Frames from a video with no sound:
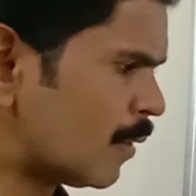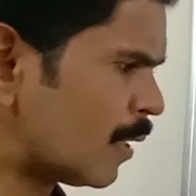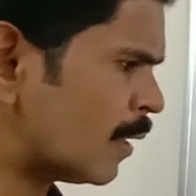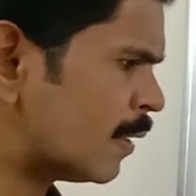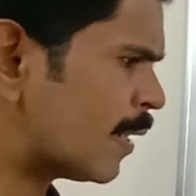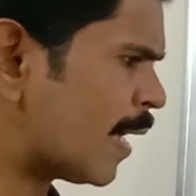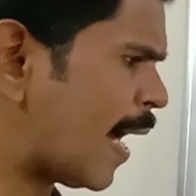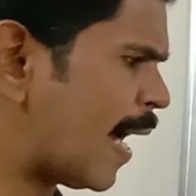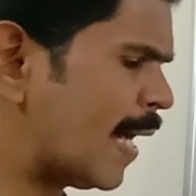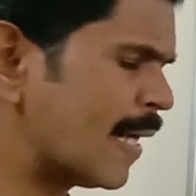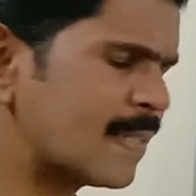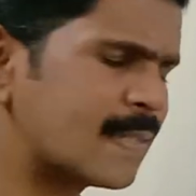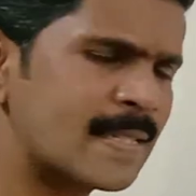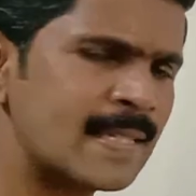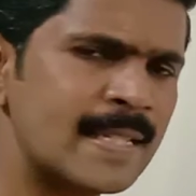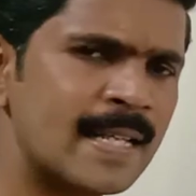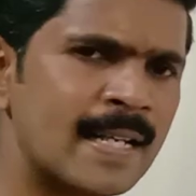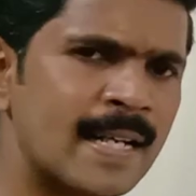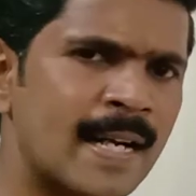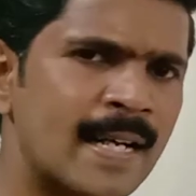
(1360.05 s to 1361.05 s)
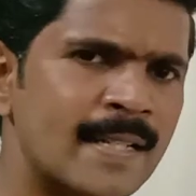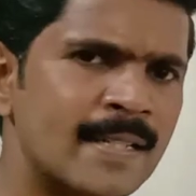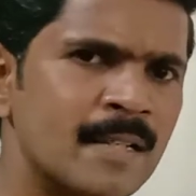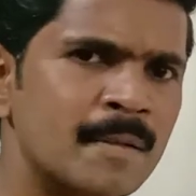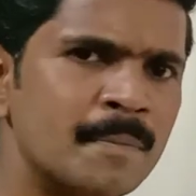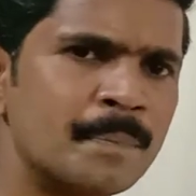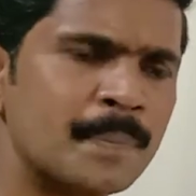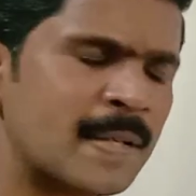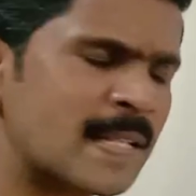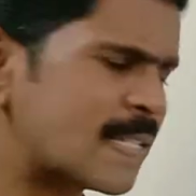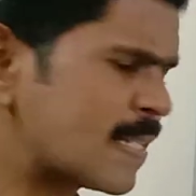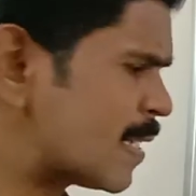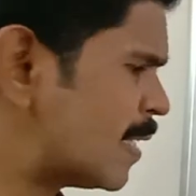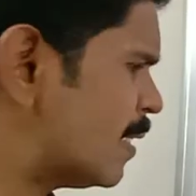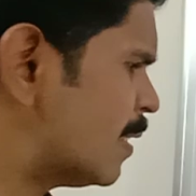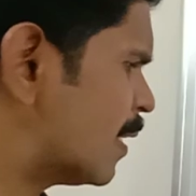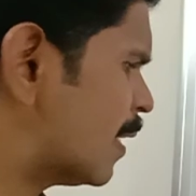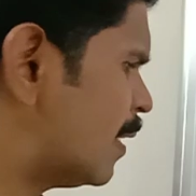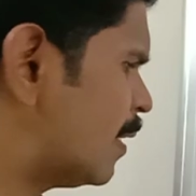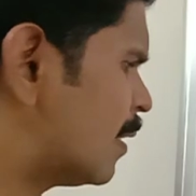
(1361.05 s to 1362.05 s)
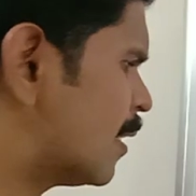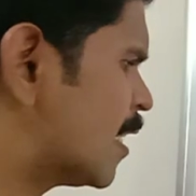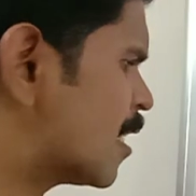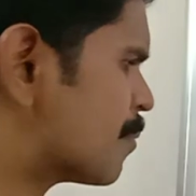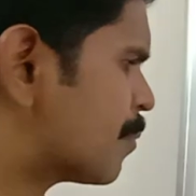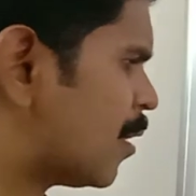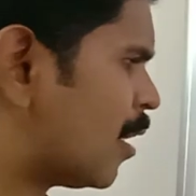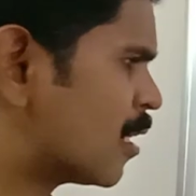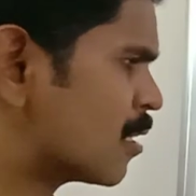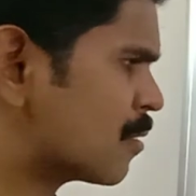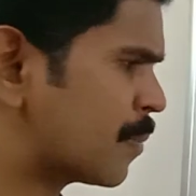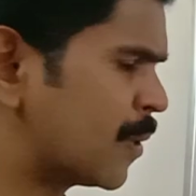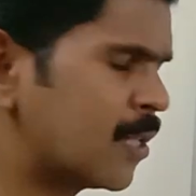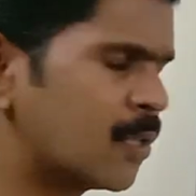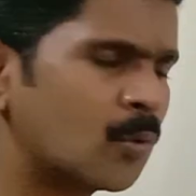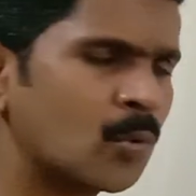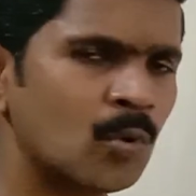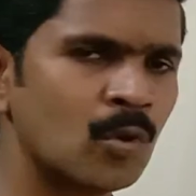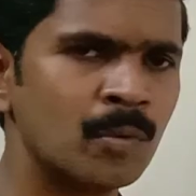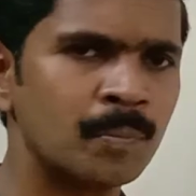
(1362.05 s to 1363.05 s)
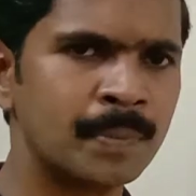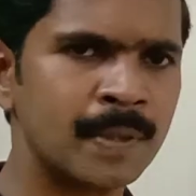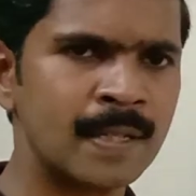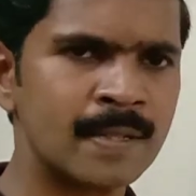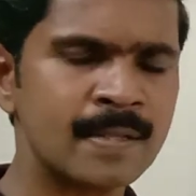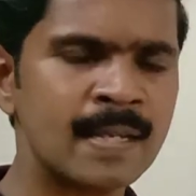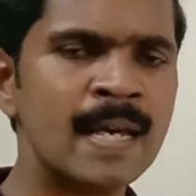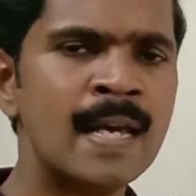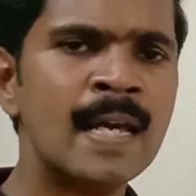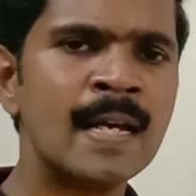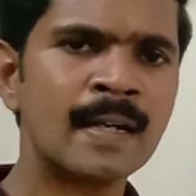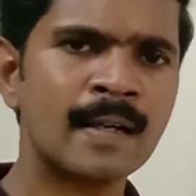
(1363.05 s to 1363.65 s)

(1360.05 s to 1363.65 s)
the oxygen atom present in this phosphate group is